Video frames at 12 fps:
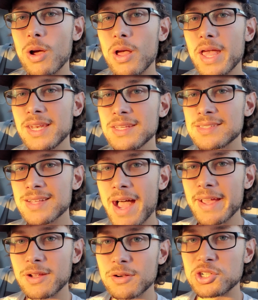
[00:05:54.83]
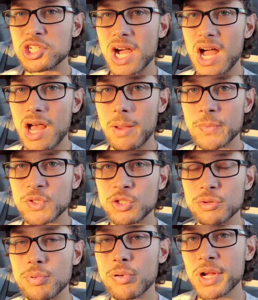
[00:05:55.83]
it is not your job
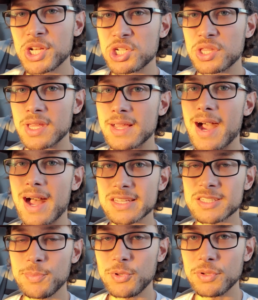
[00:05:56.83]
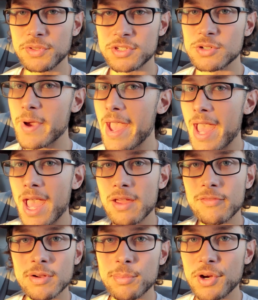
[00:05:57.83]
to preach the gospel to
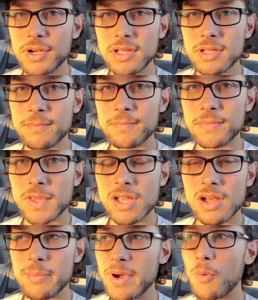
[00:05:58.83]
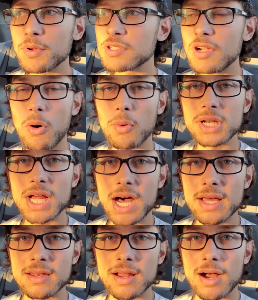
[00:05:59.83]
everybody about what's going
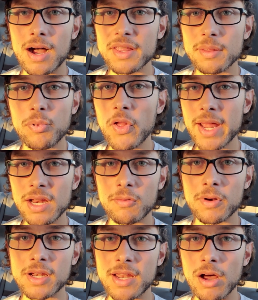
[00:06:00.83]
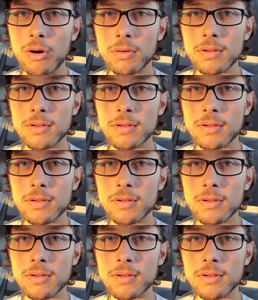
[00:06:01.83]
on the planet right now.